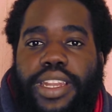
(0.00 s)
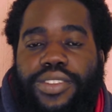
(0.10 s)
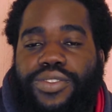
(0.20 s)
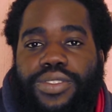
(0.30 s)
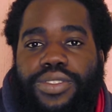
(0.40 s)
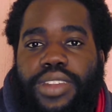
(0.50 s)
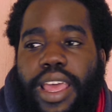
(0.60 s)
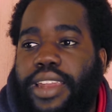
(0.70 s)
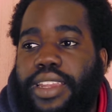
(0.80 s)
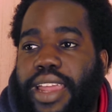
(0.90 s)
and
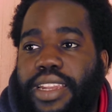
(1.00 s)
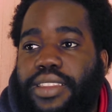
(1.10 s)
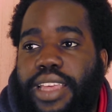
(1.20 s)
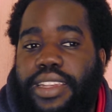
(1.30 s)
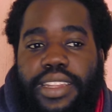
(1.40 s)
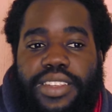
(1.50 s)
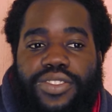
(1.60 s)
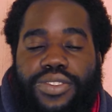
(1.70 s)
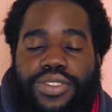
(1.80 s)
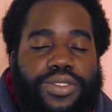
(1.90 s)
in
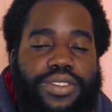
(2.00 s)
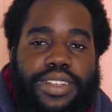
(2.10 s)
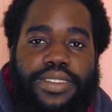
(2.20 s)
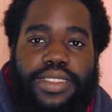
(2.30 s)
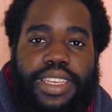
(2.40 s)
these true stories,